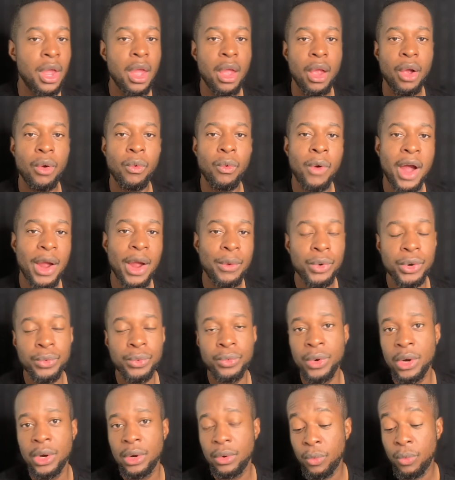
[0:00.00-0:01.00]
why
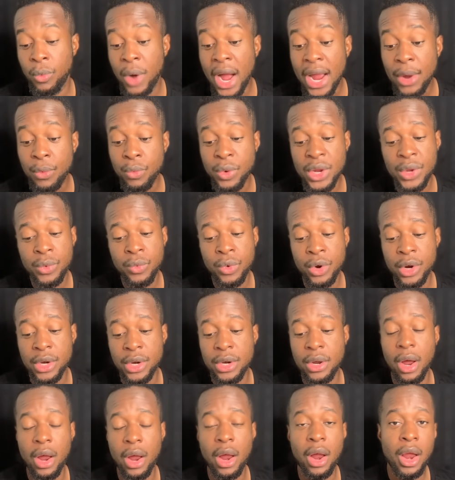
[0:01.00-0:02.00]
we would
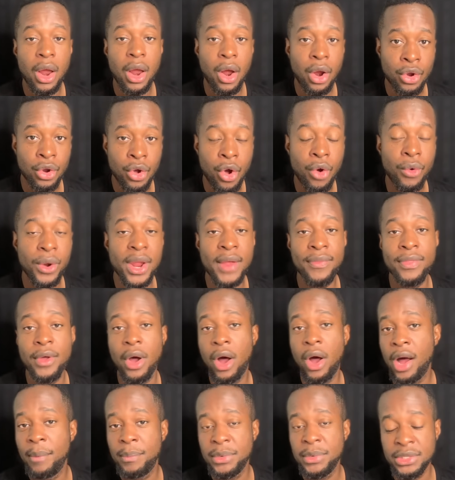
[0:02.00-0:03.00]
go in the
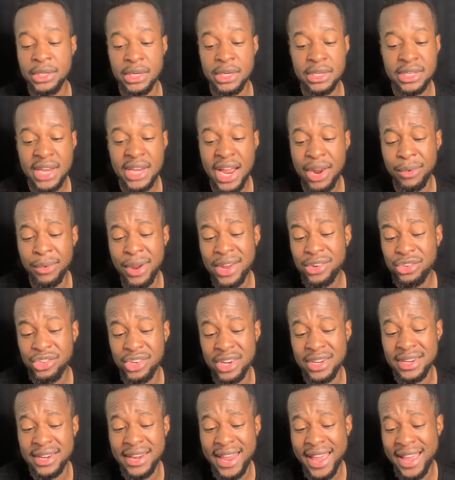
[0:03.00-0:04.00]
opposite
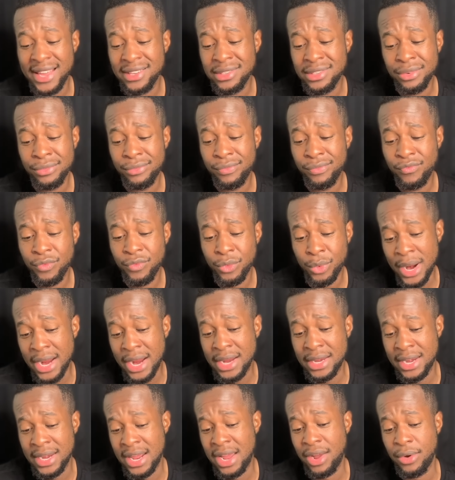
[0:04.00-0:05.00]
direction as of
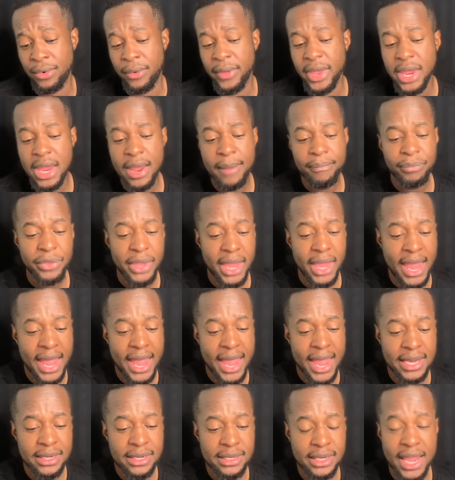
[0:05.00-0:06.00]
right now.
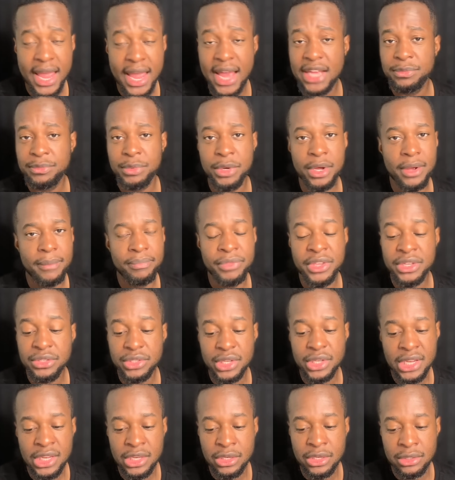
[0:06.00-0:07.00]
And Kaspa, this
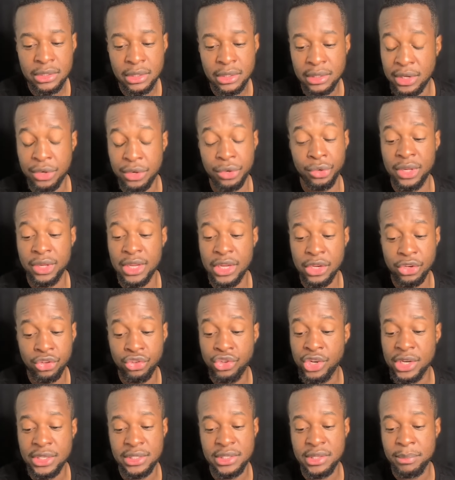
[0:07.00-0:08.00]
is literally
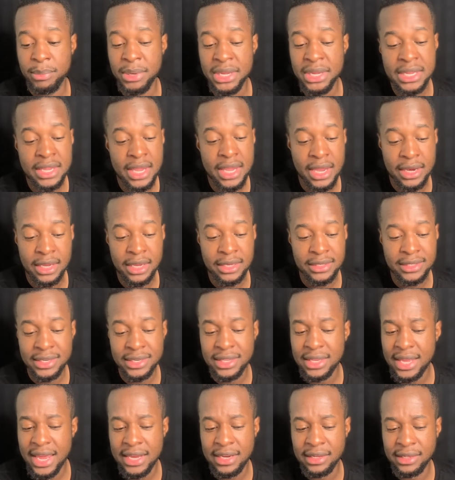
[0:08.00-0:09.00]
just the beginning.
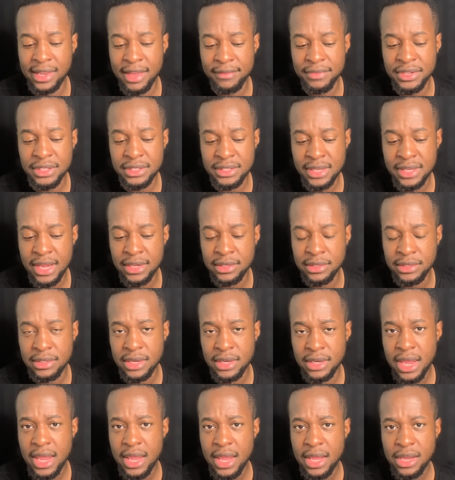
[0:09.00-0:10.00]
Sitting at 11 cents,
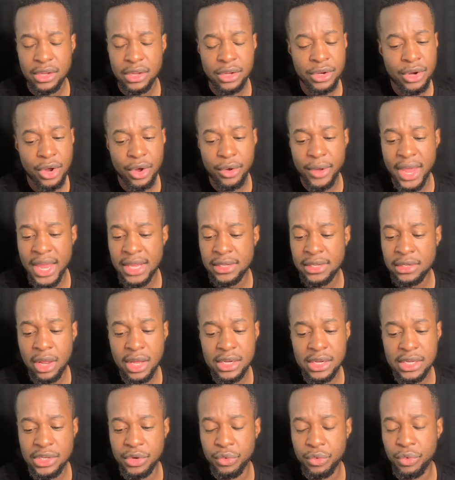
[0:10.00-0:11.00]
as
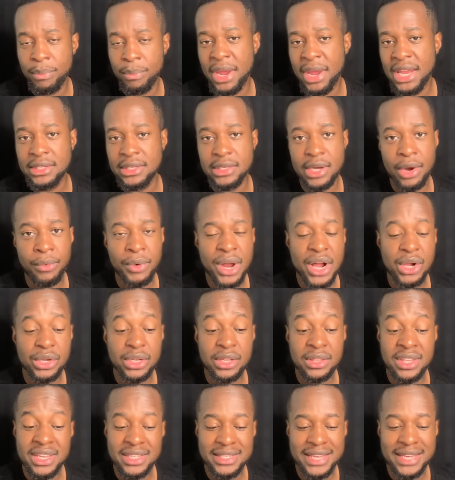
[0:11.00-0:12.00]
long as it remains around
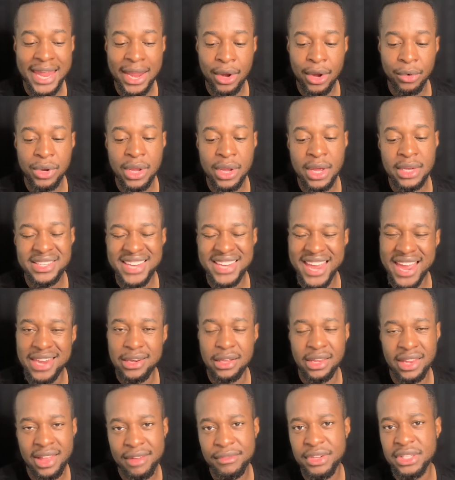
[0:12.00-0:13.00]
this area, 10,
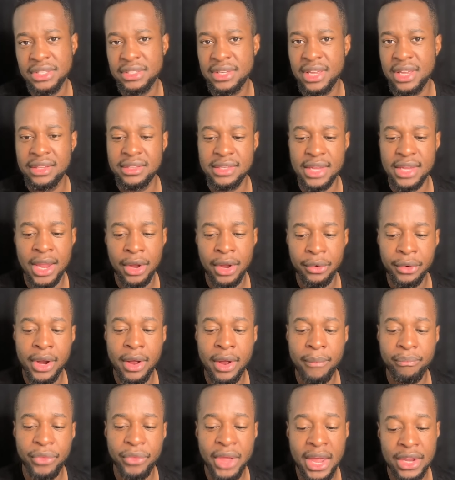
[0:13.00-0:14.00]
11 cents
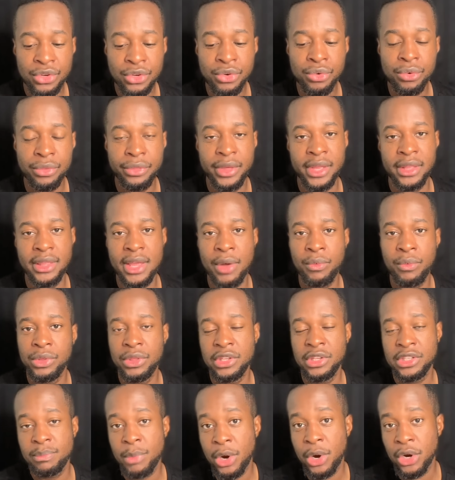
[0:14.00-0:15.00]
area, I do think that with
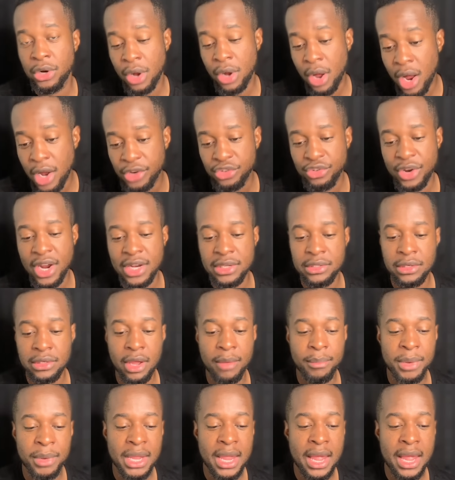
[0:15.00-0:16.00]
the smart contracts
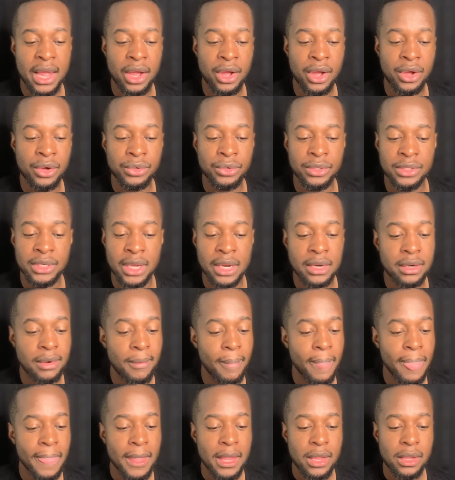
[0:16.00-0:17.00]
coming out and,
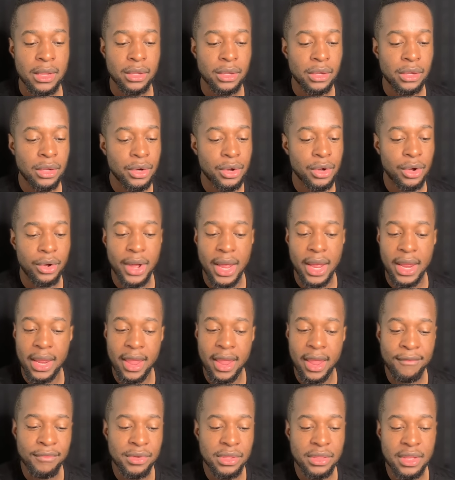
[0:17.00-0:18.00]

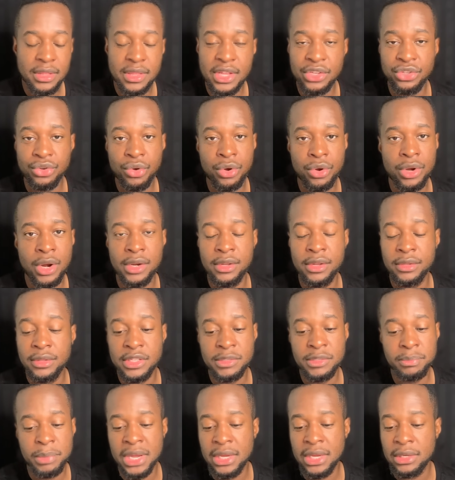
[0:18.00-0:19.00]
everything that's going on in the
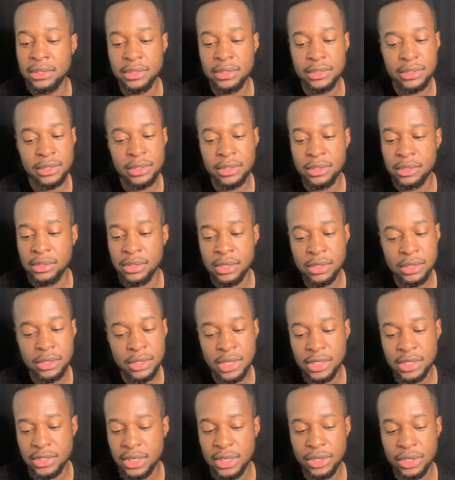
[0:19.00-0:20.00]
space,
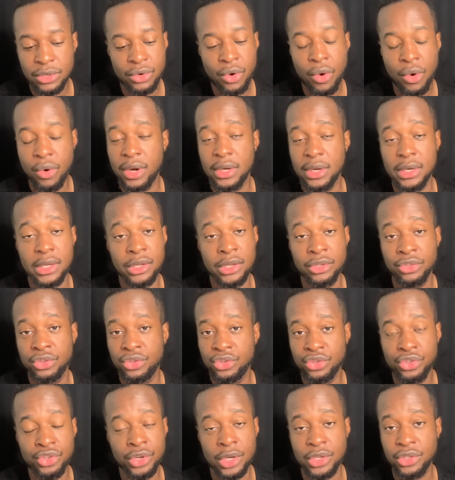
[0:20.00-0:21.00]
this coin is
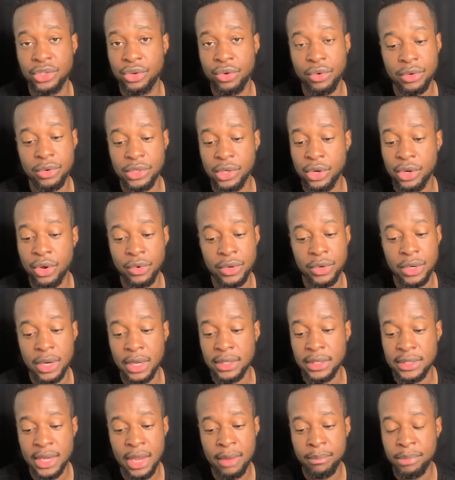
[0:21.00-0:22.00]
just going to go
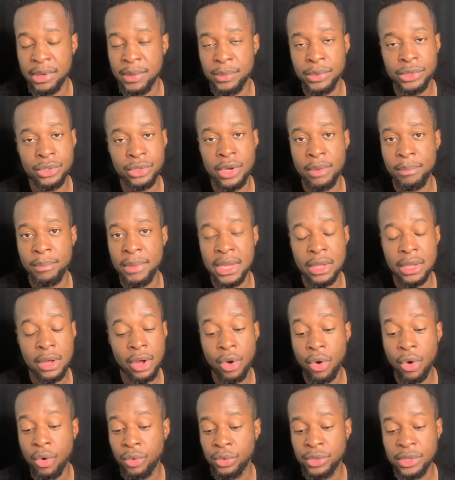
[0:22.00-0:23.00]
nuts and people's going to make a
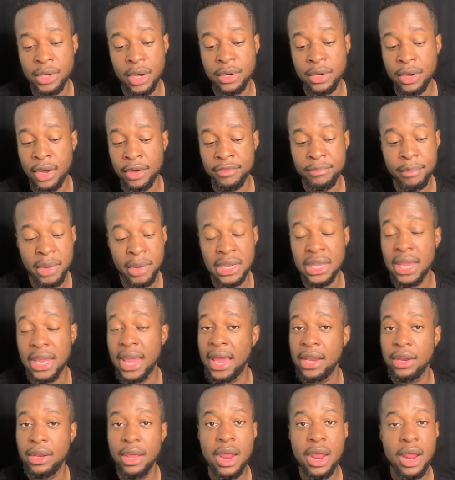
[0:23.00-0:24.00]
whole ton of money,
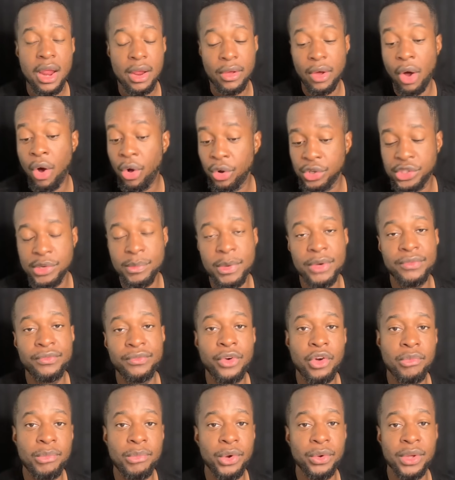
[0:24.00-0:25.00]
and ultimate
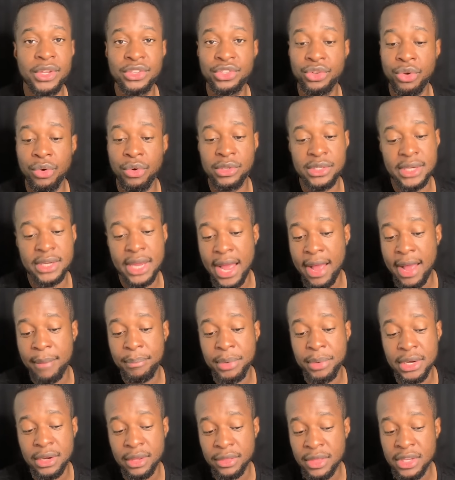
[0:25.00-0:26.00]
FOMO is going to
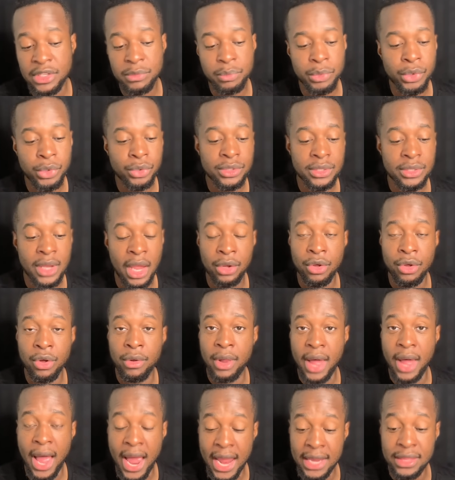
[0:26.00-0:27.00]
happen this bull
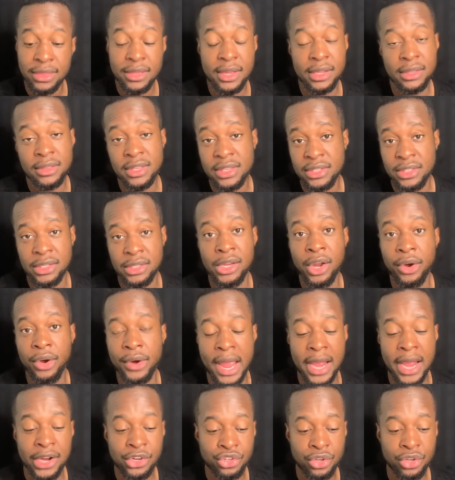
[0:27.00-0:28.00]
cycle, I think this year,
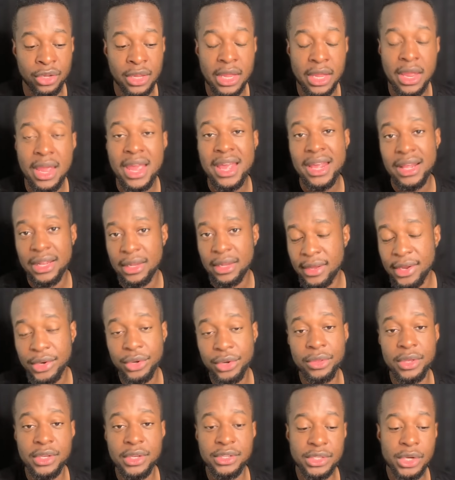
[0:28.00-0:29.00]
actually,
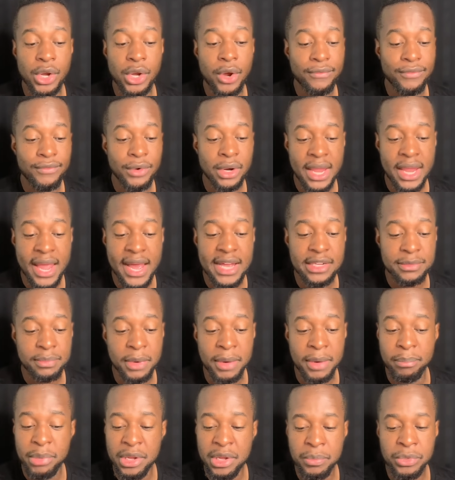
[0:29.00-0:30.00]
later this year for Kaspa,
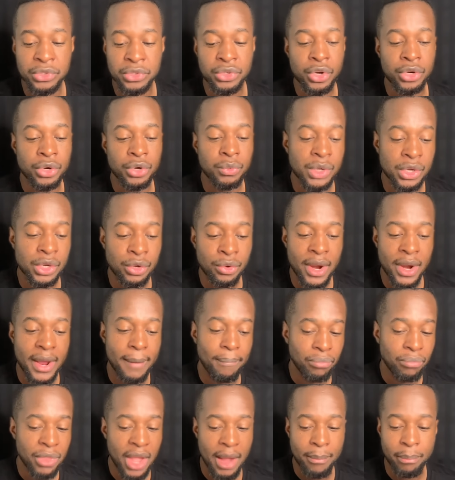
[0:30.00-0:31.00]
and people's going to
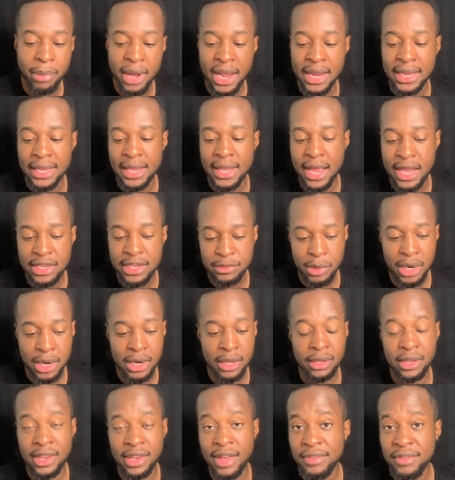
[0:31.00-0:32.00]
regret not buying Kaspa at
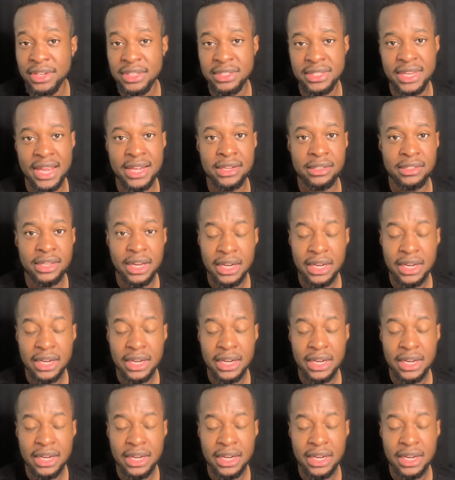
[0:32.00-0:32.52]
11 cents.